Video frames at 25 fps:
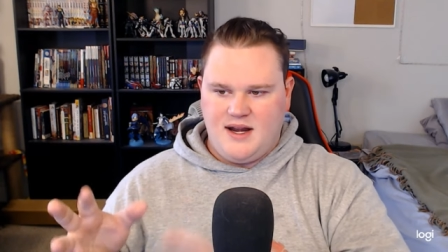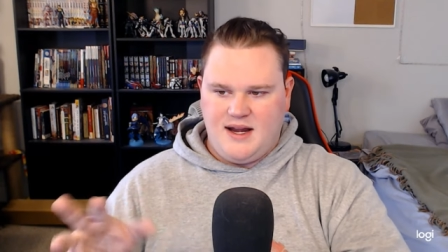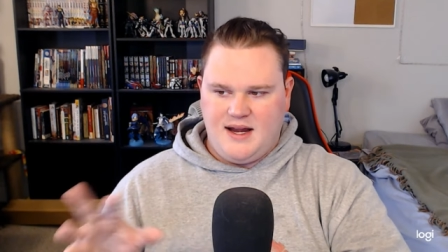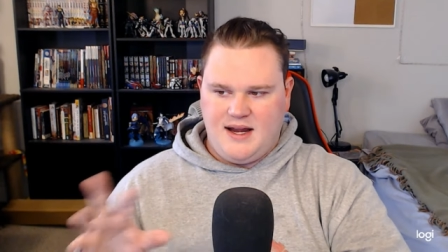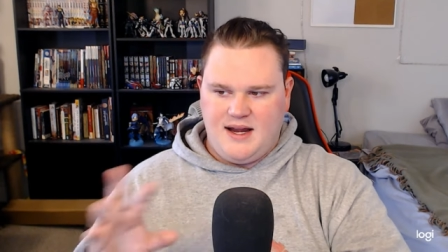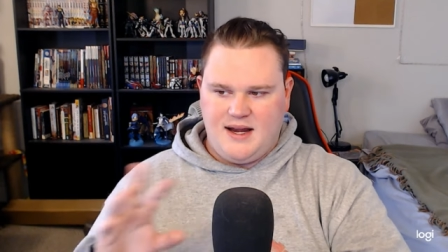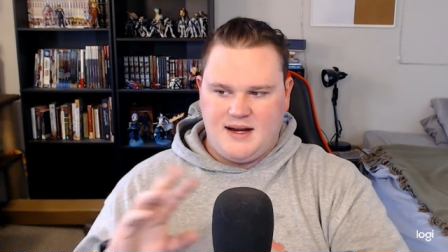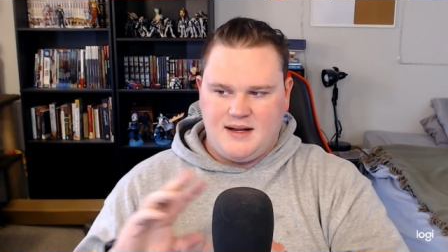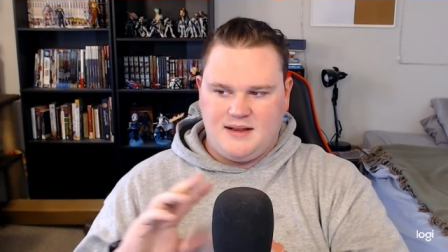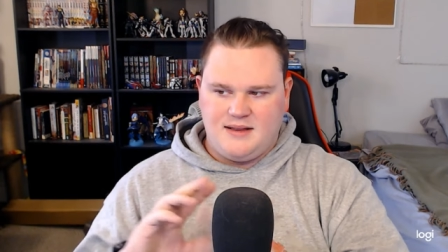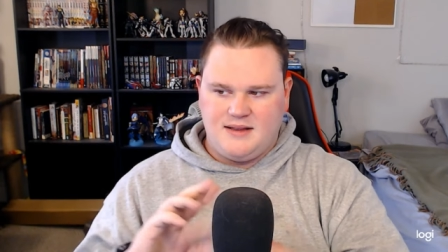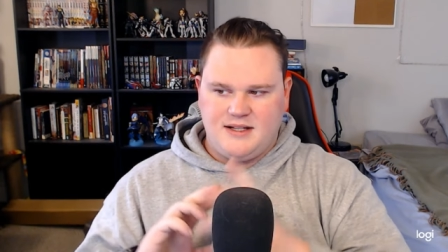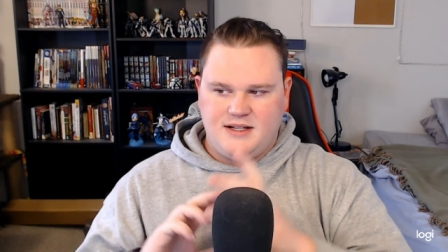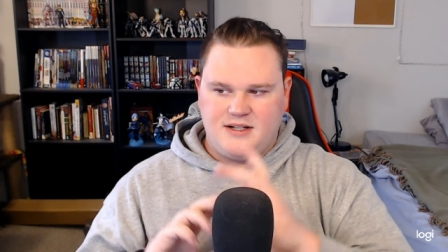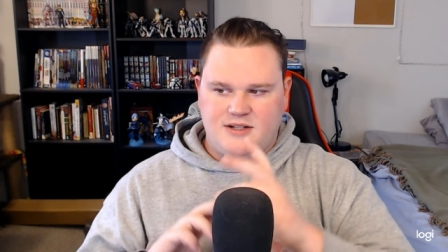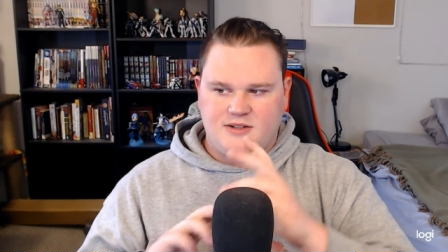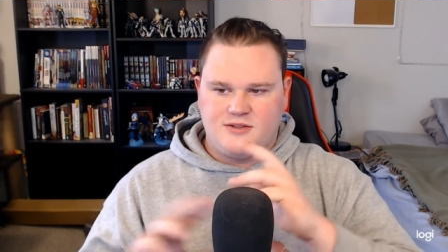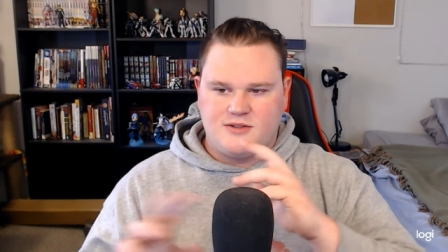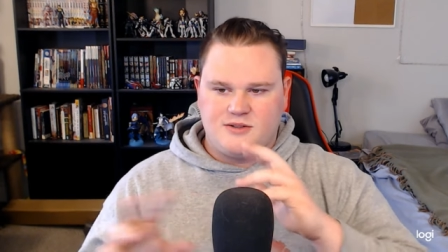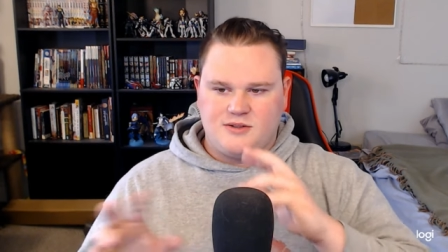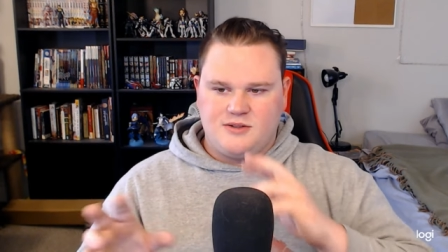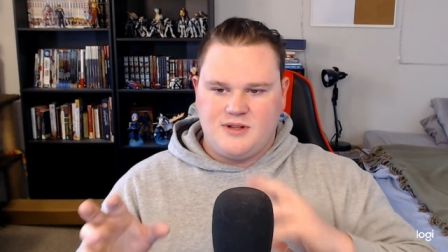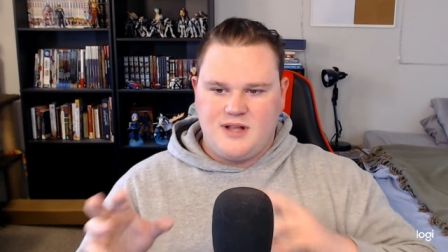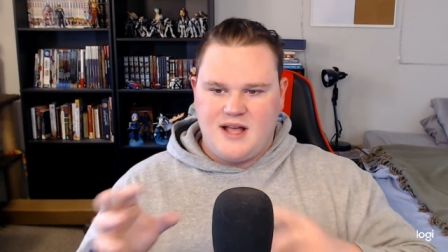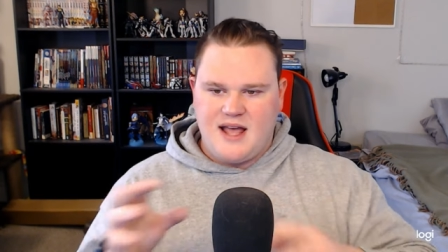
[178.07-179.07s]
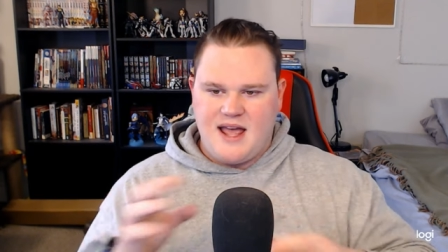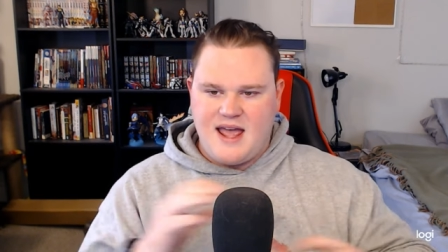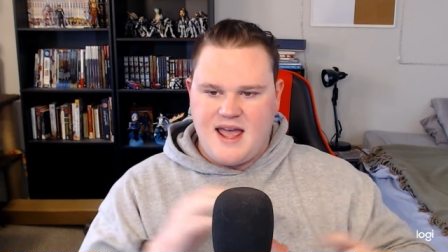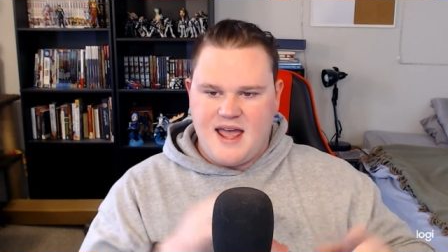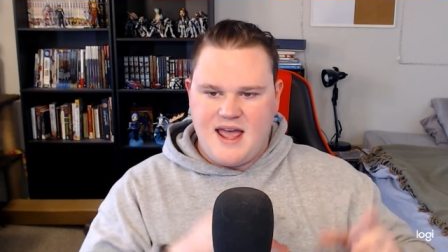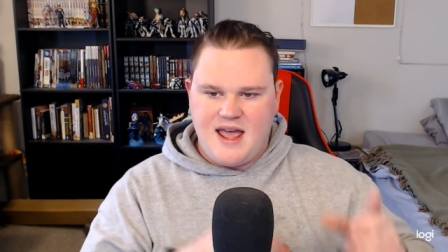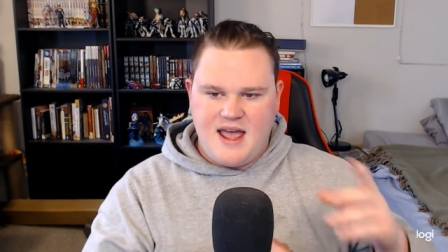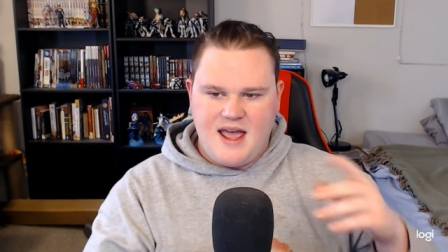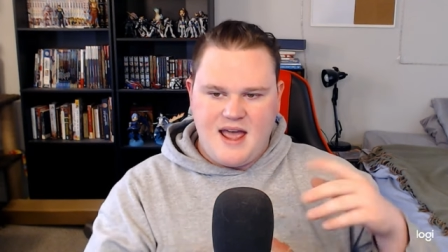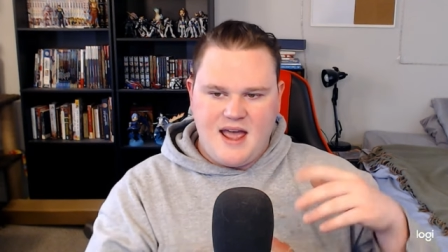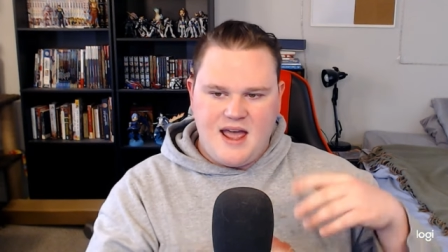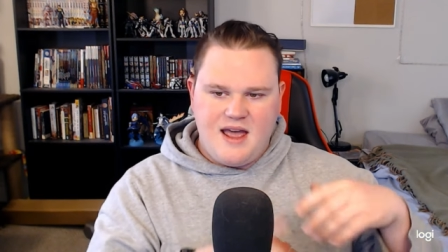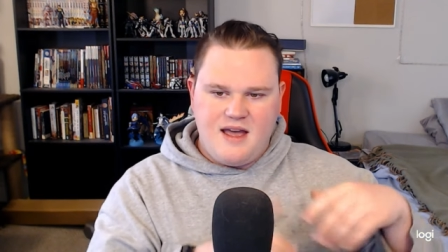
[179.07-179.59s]
analytical
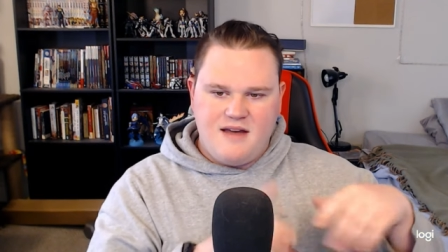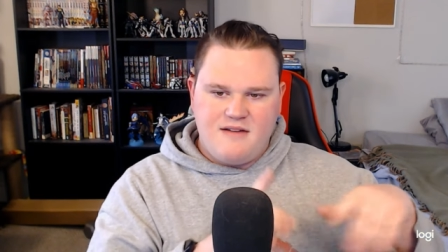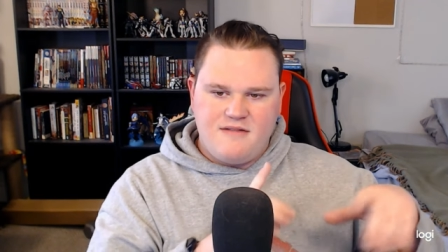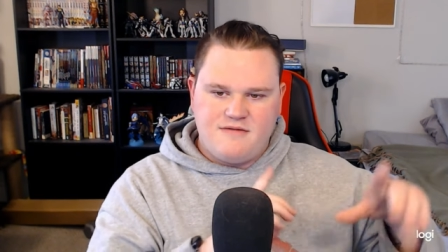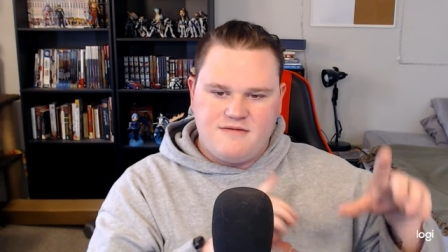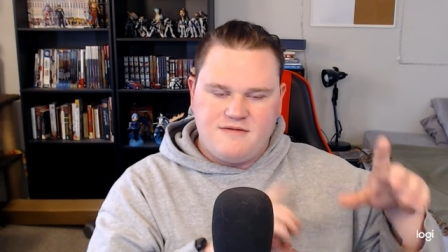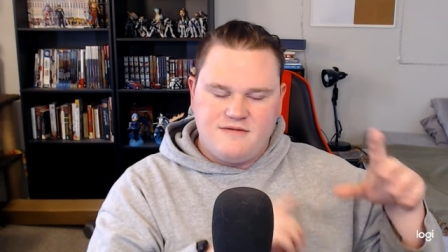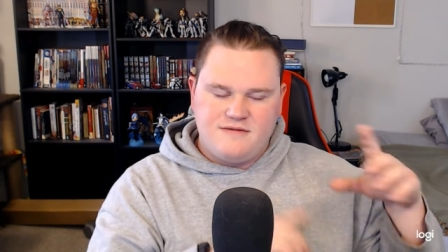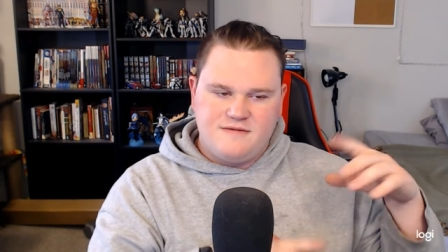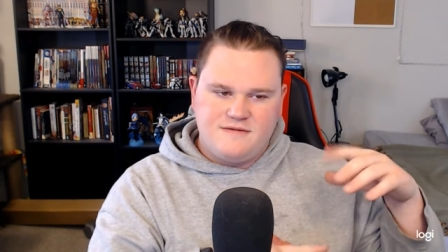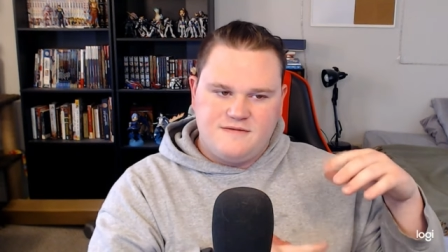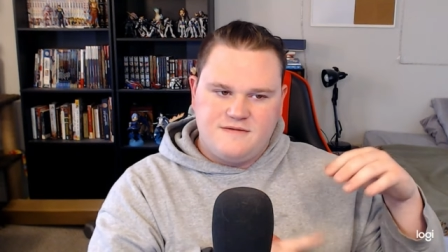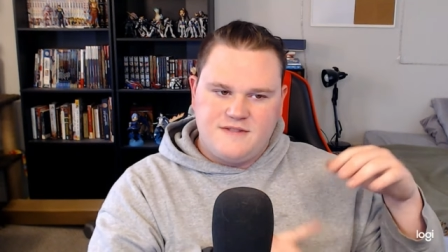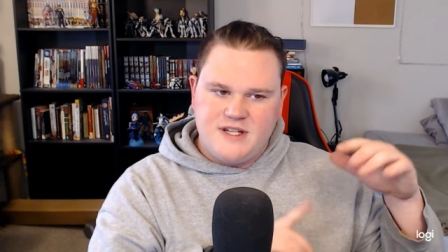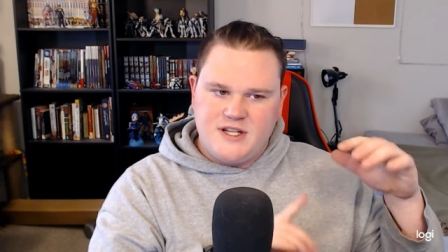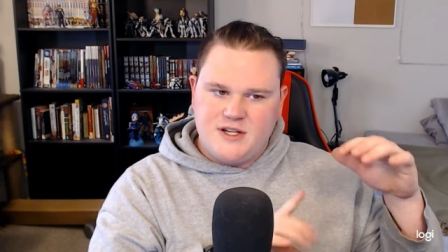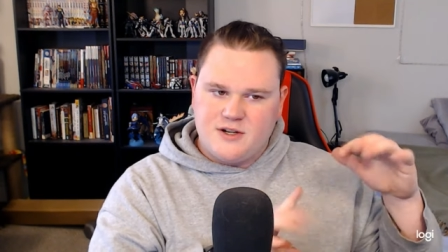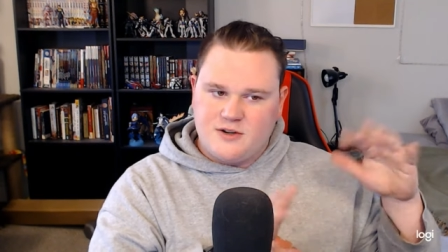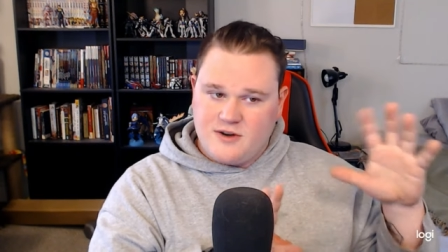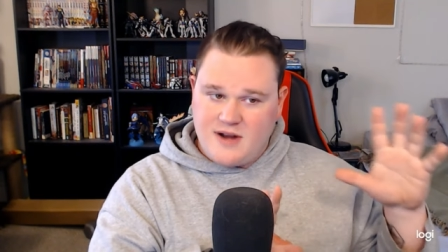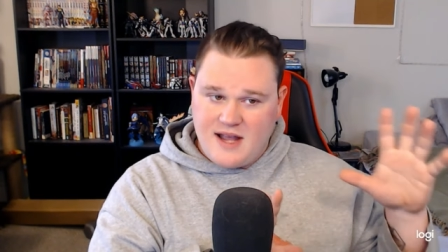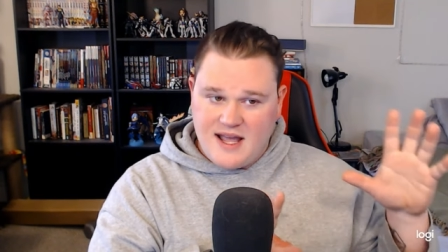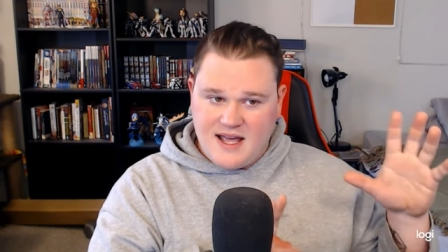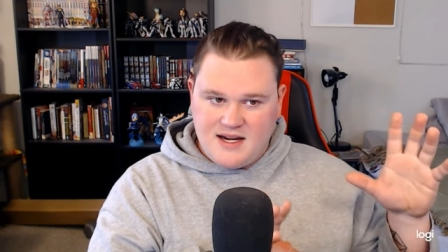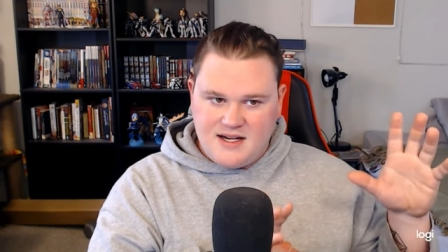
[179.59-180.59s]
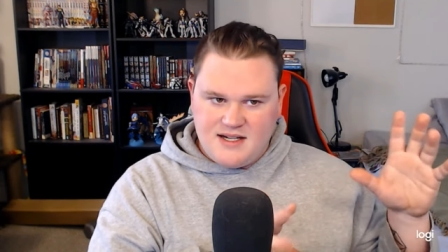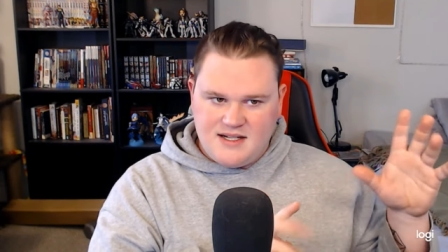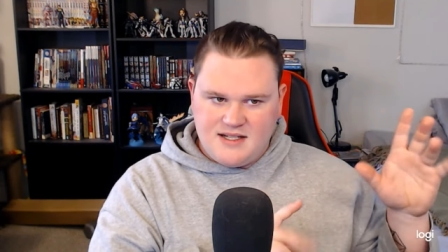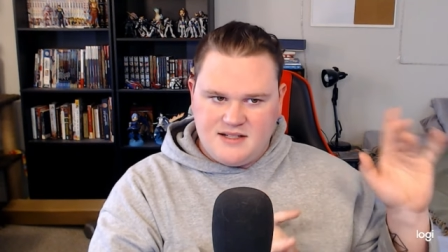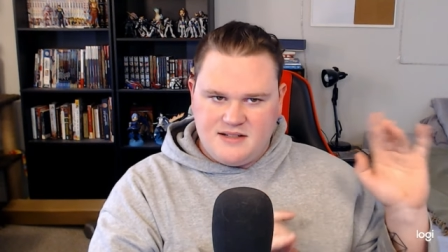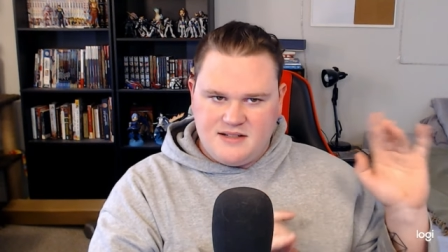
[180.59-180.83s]
heavier edited